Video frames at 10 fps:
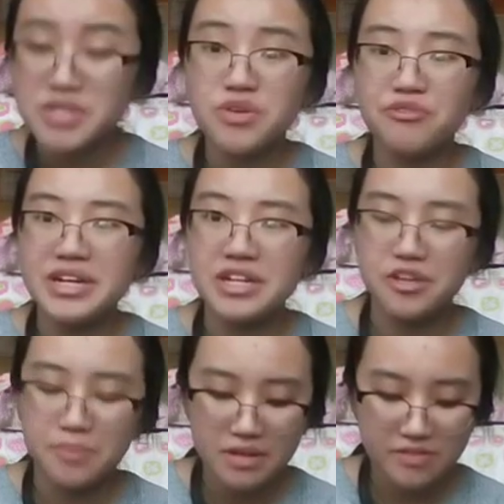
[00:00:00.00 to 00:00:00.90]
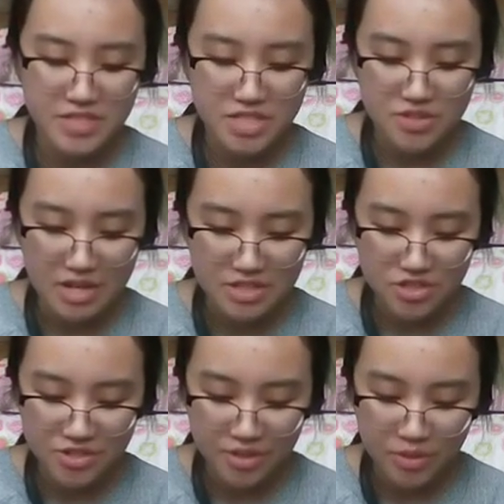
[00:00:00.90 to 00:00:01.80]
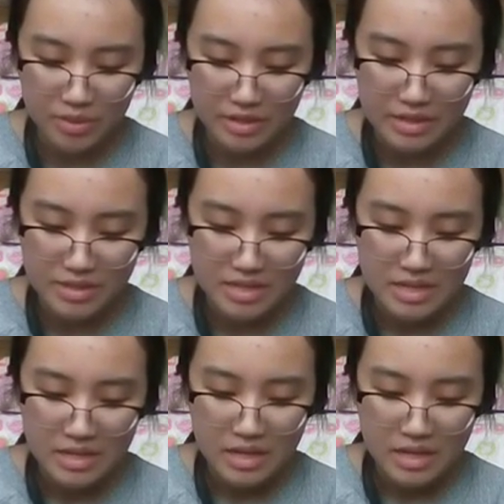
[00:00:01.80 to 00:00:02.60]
as well read a little bit of it to you guys just so you know what it is.